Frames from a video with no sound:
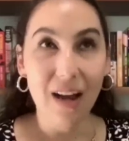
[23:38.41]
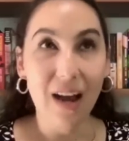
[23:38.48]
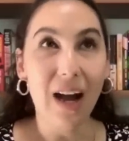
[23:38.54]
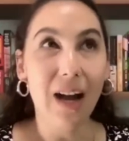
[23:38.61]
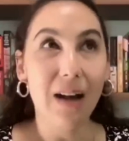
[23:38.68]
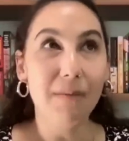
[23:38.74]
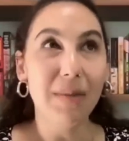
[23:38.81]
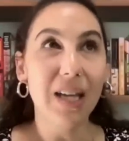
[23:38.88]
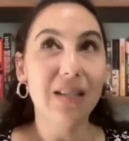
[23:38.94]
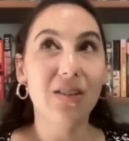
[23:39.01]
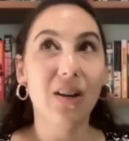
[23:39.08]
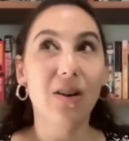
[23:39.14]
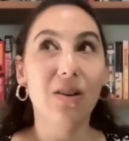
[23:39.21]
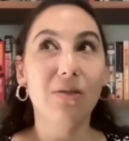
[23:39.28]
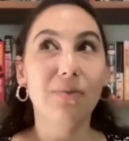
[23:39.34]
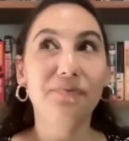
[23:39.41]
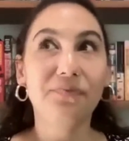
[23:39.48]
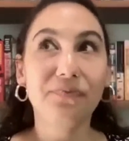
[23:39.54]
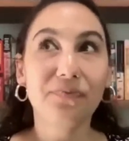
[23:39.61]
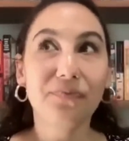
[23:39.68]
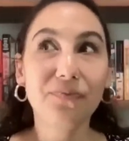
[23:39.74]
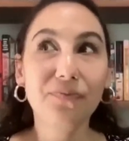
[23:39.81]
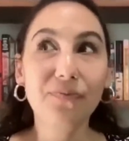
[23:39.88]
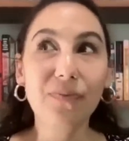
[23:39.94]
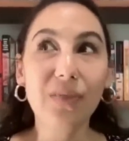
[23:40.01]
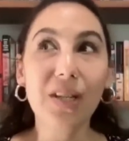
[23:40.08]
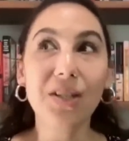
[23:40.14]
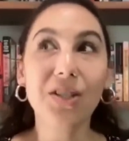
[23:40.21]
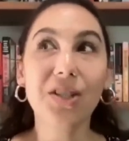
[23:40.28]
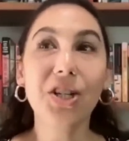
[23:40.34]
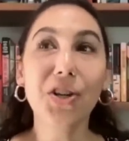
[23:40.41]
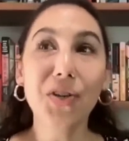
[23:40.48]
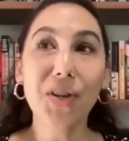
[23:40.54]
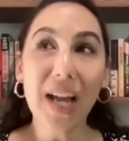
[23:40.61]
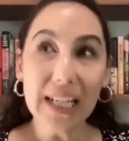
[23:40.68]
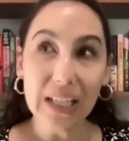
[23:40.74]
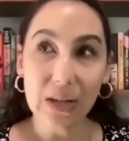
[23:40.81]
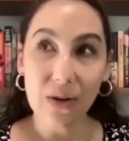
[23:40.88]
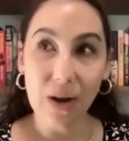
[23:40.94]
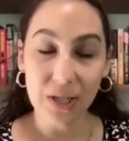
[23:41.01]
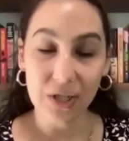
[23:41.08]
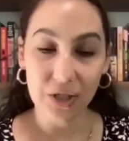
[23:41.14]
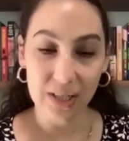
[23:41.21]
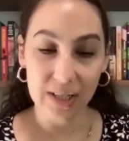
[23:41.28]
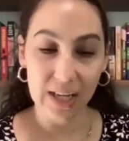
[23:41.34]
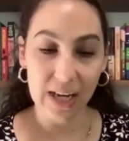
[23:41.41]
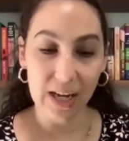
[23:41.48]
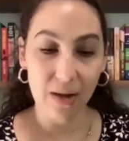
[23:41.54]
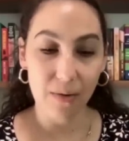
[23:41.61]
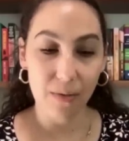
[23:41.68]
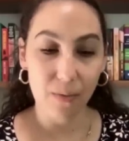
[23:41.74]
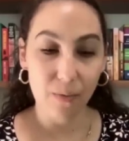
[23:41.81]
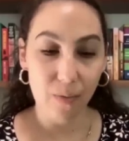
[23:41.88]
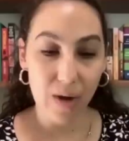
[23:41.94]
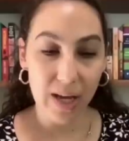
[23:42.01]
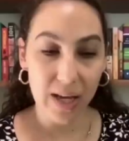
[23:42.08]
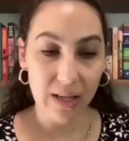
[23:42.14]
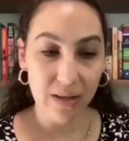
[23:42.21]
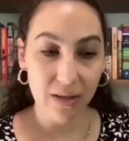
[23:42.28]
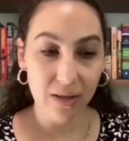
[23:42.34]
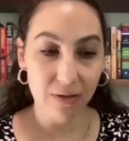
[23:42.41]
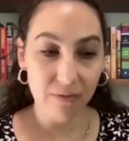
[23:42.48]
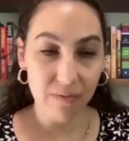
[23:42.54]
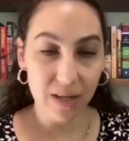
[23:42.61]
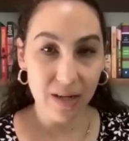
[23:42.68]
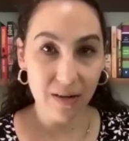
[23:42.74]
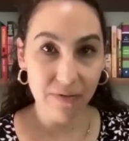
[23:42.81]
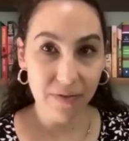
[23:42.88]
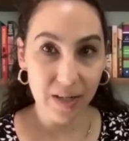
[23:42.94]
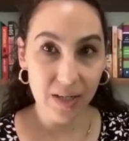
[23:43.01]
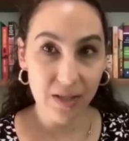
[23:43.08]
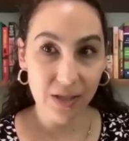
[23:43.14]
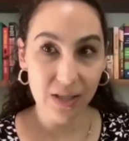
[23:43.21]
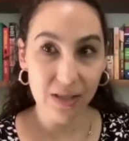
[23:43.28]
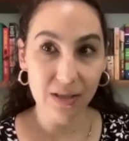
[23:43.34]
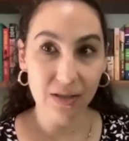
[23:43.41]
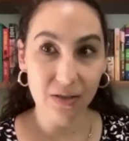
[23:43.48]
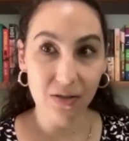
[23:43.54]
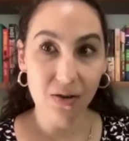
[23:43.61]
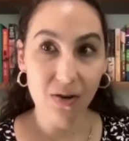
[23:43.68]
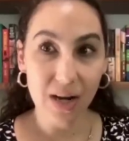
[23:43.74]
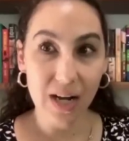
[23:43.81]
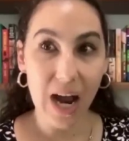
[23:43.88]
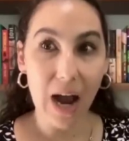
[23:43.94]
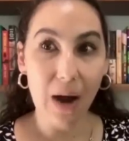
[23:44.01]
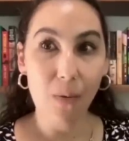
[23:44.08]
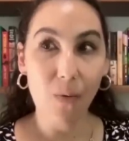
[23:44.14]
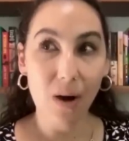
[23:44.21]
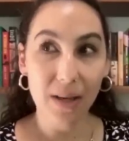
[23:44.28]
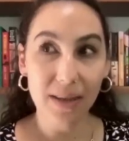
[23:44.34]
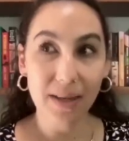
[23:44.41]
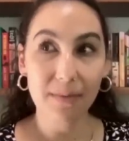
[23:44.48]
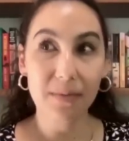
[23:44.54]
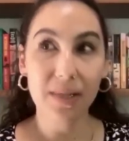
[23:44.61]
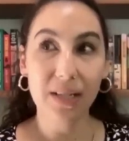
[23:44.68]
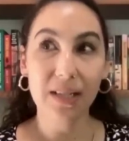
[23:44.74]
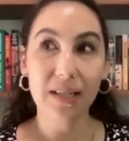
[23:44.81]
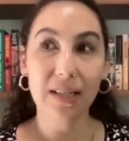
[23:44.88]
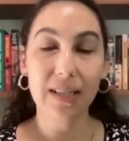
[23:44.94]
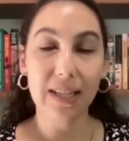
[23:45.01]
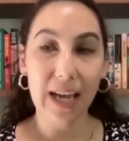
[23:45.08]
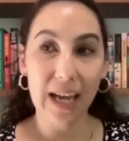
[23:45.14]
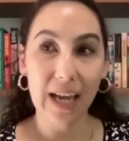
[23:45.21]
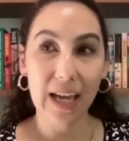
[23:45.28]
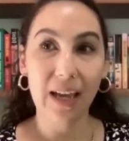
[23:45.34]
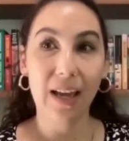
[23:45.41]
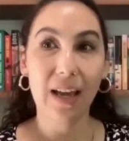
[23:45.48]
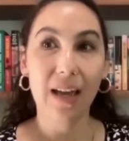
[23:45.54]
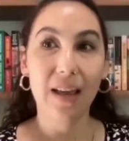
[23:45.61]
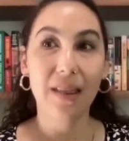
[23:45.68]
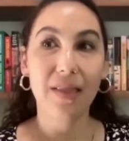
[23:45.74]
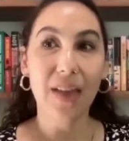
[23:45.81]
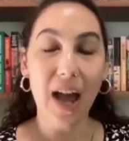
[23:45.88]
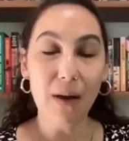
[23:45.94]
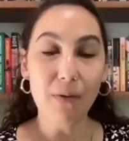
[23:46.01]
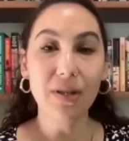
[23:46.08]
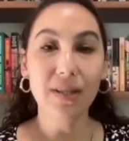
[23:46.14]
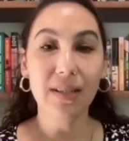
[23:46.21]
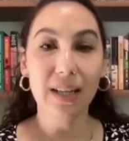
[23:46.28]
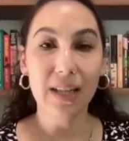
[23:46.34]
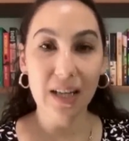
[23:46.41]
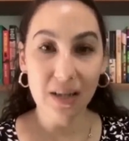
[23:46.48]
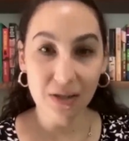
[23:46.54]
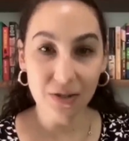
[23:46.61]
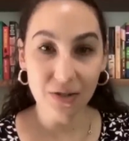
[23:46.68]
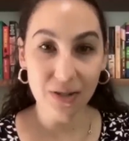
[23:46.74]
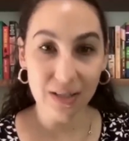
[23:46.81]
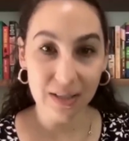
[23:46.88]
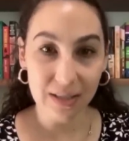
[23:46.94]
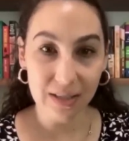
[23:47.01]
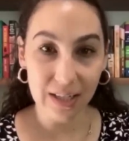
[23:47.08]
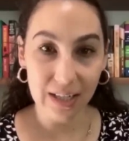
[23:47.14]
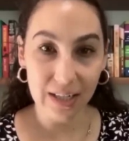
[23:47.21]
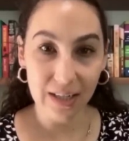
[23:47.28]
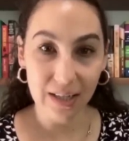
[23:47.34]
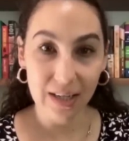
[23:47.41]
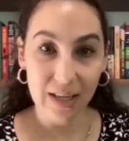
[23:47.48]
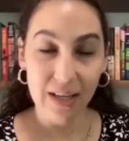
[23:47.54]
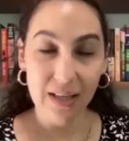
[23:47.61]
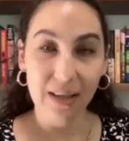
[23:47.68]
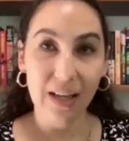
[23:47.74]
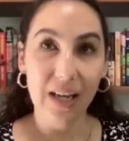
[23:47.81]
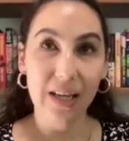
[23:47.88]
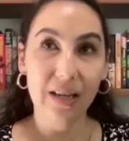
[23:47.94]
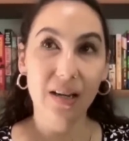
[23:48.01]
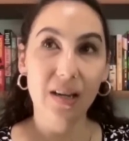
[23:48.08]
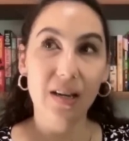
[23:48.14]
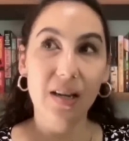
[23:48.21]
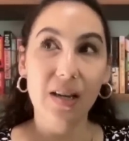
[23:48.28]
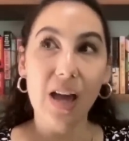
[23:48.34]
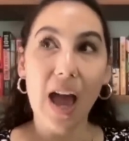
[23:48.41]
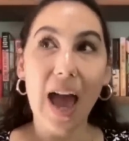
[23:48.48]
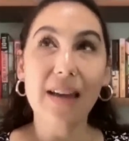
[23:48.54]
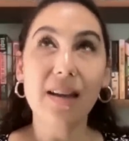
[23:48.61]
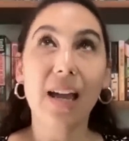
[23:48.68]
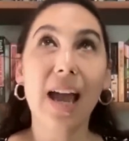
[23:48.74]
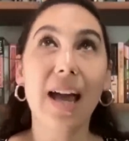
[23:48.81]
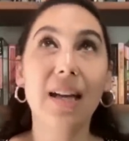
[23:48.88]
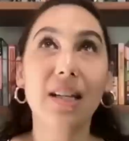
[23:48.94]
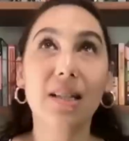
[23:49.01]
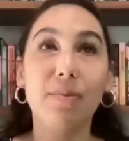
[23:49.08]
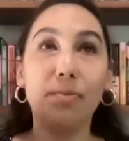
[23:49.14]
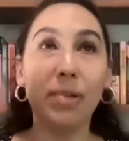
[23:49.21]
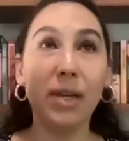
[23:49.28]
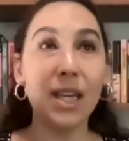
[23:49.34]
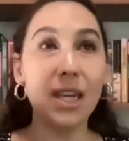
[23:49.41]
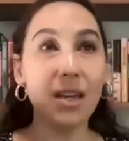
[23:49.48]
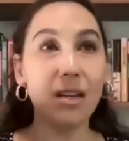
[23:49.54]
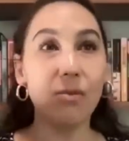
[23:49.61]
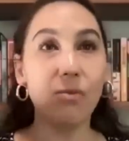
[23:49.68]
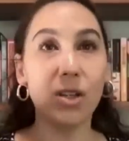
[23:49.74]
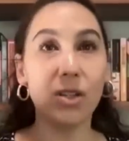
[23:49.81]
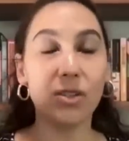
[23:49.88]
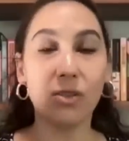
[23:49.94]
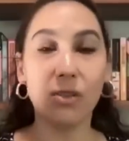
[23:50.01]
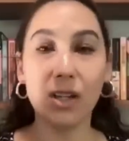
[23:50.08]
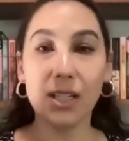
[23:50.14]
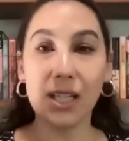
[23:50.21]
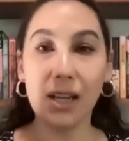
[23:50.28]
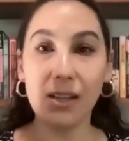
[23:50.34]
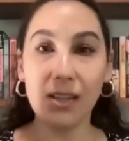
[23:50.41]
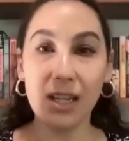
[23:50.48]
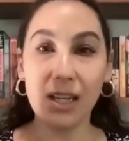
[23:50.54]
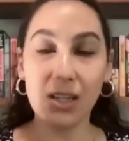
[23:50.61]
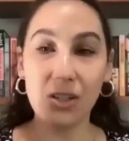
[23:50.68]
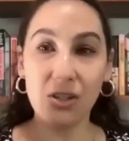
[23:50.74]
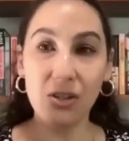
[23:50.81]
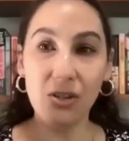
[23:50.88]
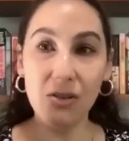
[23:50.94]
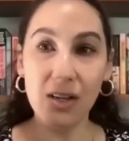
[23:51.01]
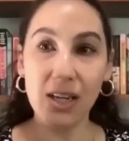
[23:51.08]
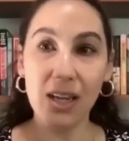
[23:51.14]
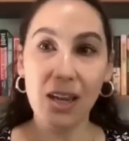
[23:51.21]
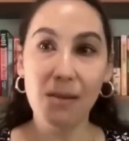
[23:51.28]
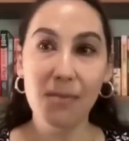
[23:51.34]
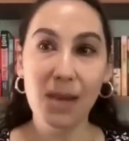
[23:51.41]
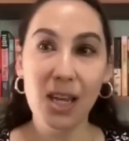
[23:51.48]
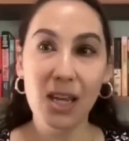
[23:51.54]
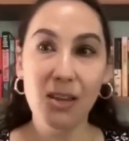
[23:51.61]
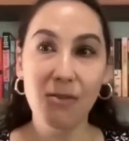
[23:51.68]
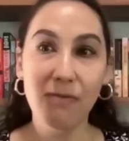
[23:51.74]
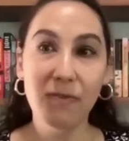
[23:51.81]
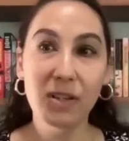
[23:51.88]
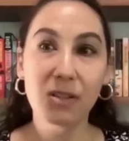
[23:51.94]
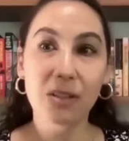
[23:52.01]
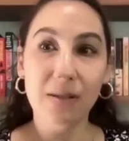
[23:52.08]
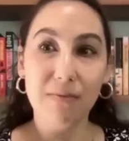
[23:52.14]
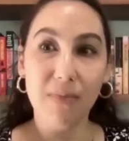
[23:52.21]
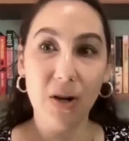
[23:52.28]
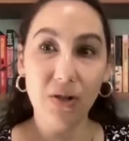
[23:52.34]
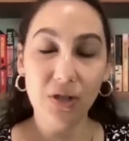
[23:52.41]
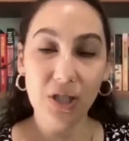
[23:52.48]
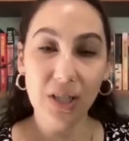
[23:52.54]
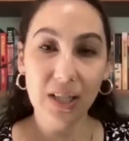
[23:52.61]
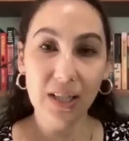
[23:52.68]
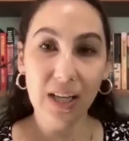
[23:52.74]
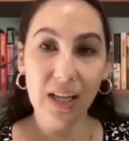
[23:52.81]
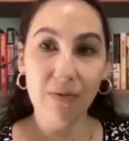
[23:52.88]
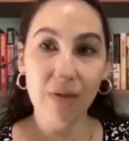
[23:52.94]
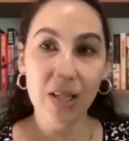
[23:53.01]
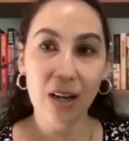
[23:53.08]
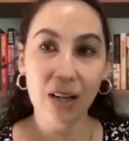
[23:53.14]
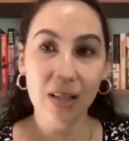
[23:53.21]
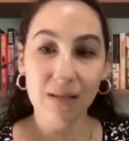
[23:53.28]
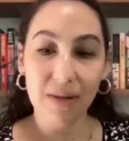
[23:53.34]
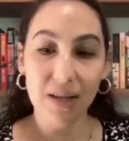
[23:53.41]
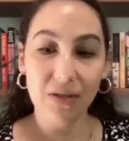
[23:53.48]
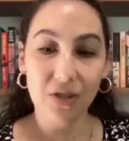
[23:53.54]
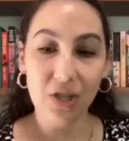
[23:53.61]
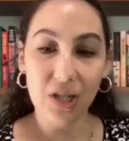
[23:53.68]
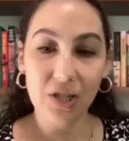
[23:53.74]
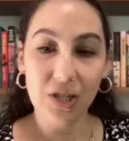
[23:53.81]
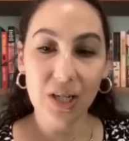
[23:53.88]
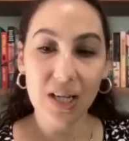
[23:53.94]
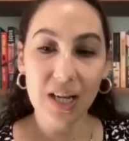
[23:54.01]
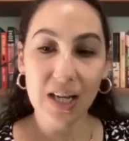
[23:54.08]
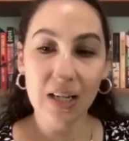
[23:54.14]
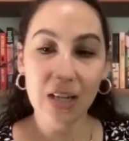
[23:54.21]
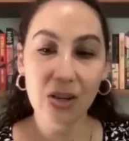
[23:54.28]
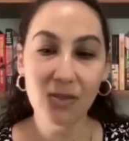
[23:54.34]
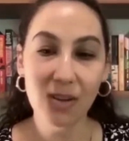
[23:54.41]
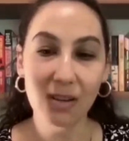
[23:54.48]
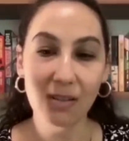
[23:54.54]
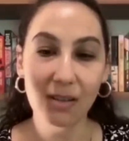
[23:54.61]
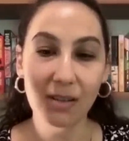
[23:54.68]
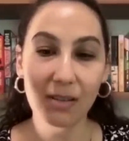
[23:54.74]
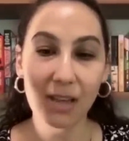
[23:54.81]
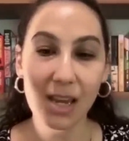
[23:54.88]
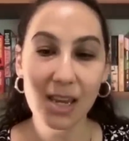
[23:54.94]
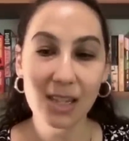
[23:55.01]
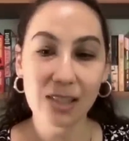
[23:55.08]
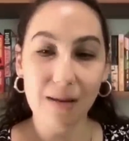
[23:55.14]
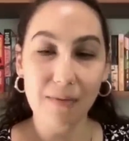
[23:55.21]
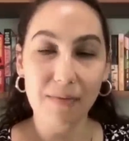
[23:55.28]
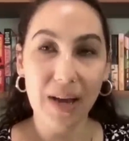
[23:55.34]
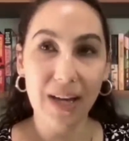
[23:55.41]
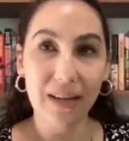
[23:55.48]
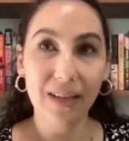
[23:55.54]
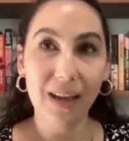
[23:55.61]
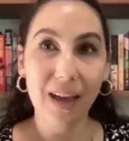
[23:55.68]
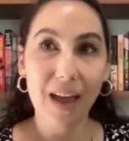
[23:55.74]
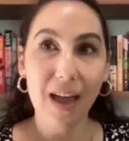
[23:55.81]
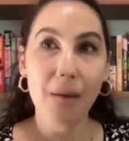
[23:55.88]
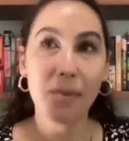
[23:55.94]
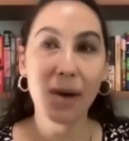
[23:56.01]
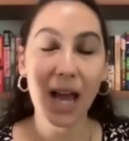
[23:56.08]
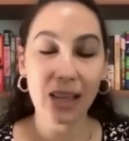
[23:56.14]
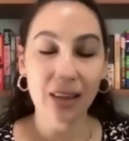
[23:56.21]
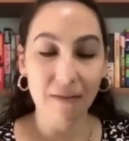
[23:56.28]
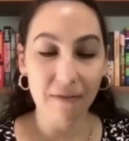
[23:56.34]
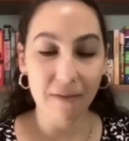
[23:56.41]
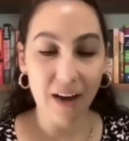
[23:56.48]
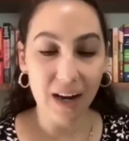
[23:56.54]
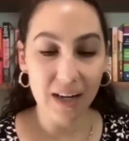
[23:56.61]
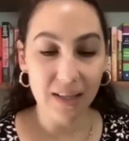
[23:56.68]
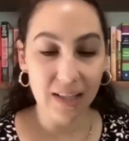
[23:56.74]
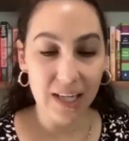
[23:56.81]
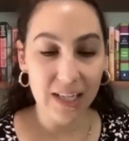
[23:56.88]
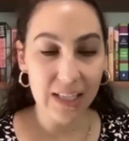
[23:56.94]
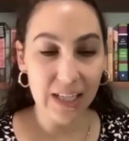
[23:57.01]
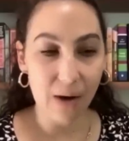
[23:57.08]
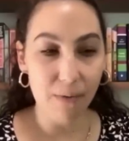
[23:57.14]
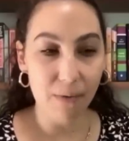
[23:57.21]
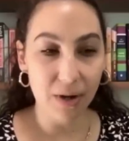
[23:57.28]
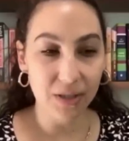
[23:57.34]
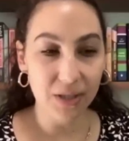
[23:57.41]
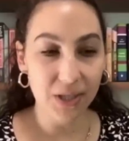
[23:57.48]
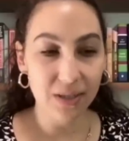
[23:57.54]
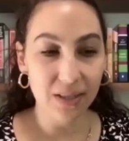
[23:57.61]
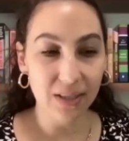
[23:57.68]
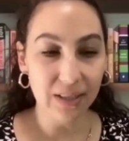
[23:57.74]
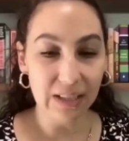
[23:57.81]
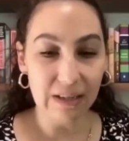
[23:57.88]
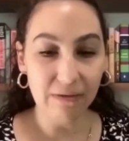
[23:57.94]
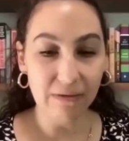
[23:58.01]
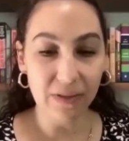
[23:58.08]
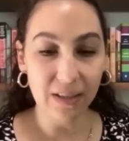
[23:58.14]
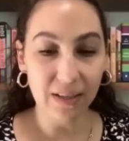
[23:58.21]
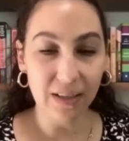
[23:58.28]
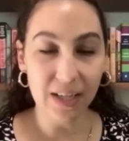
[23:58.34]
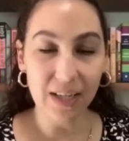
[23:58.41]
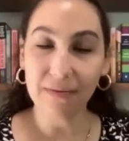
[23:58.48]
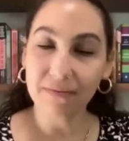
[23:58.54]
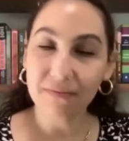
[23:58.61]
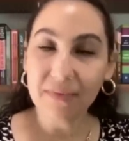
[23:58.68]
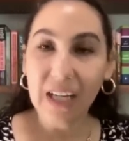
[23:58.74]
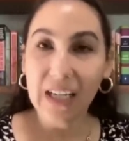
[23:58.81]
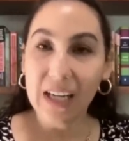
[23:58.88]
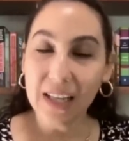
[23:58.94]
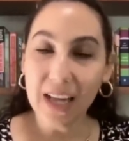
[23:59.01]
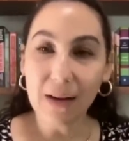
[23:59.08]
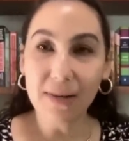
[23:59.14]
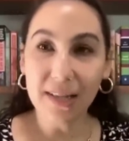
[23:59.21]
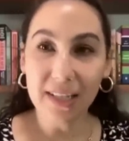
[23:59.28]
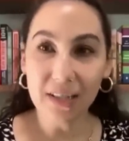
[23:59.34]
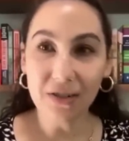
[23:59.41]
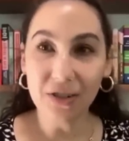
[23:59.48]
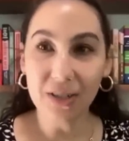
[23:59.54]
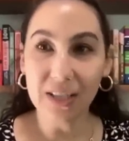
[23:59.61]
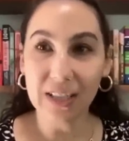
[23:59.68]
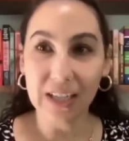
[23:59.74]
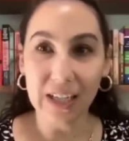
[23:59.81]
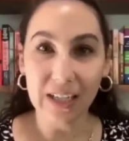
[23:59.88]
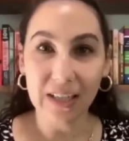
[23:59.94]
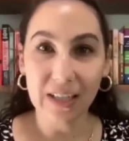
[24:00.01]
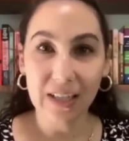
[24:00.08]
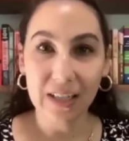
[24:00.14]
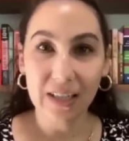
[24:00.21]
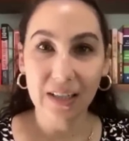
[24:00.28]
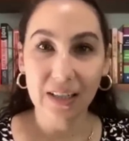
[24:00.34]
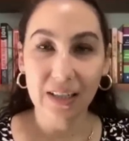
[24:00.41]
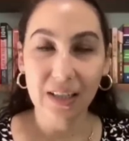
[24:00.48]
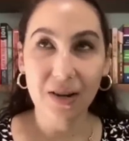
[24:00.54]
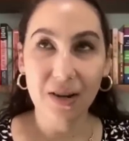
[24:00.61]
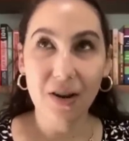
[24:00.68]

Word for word: Um, and so to your next question, like, when the reader finishes the story, I want them to say, that was interesting. Like, at, at its peak, what storytelling can do, it can make you feel emotion, like we talked about Gigi, and you can think it's compelling. But at the very least, I want you to leave feeling like, that was interesting, you